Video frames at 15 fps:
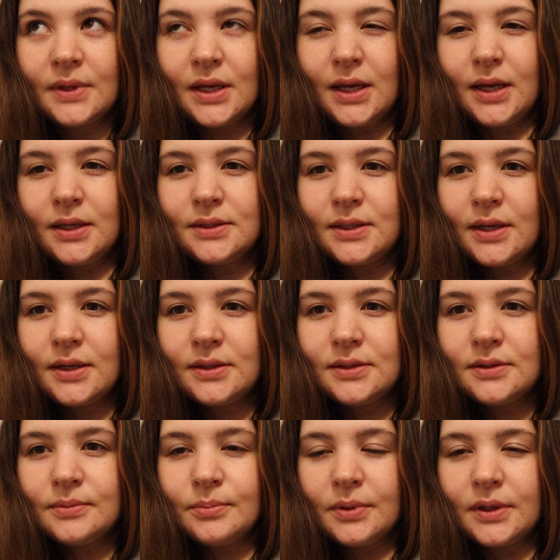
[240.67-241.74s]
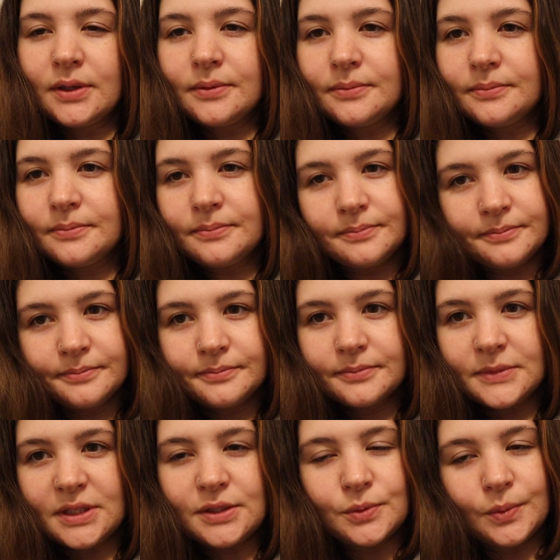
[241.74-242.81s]
8 days, but
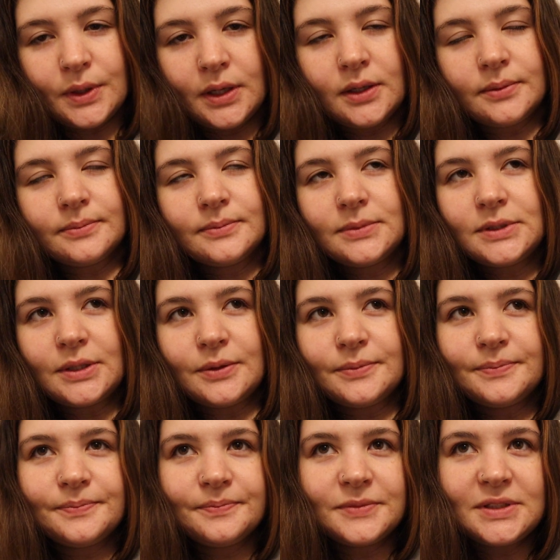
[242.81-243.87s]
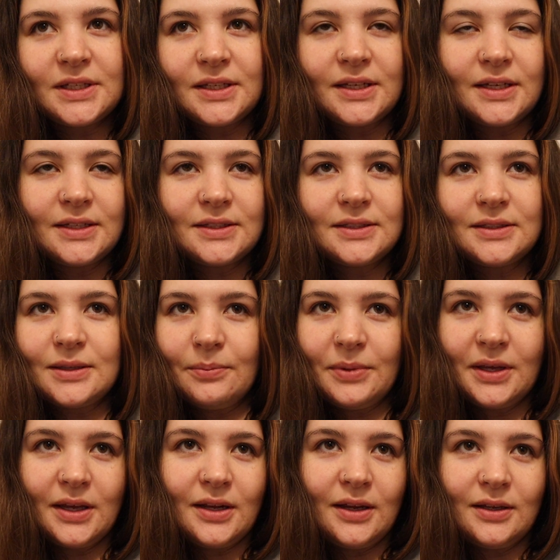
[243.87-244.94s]
it's a week. So Sunday is a
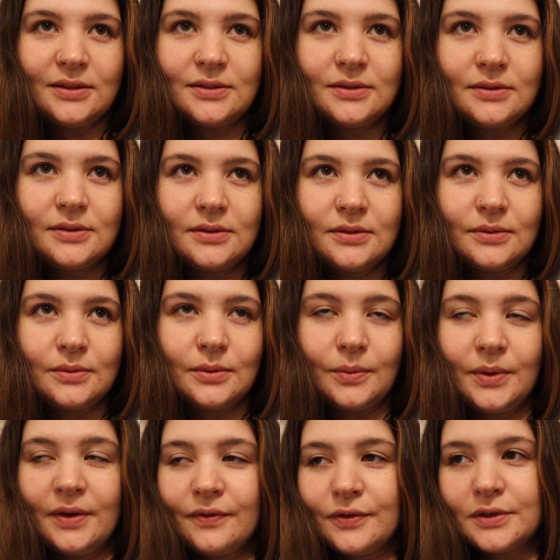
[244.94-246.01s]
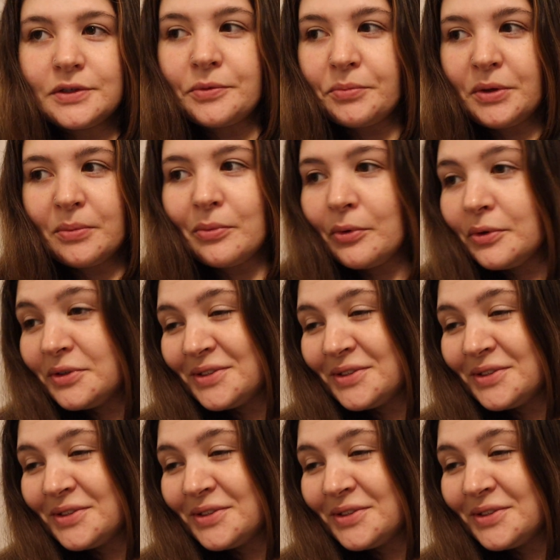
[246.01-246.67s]
beginning to a week for some people.